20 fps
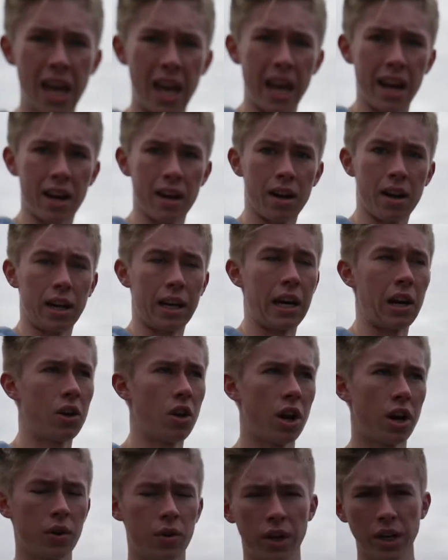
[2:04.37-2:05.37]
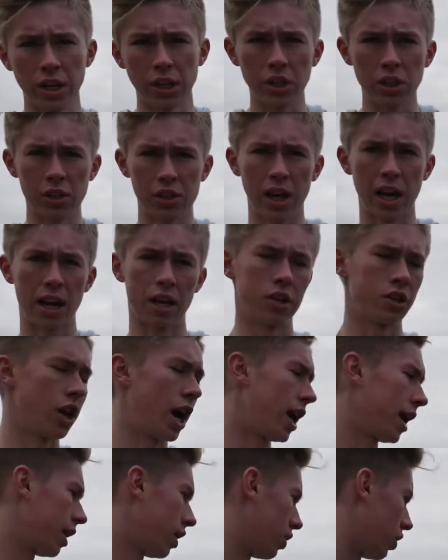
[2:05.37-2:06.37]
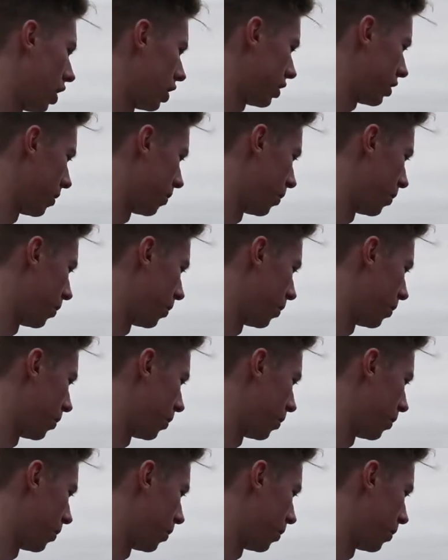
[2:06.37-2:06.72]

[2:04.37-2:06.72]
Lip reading: And a Carolina rig, you just kind of drag it across the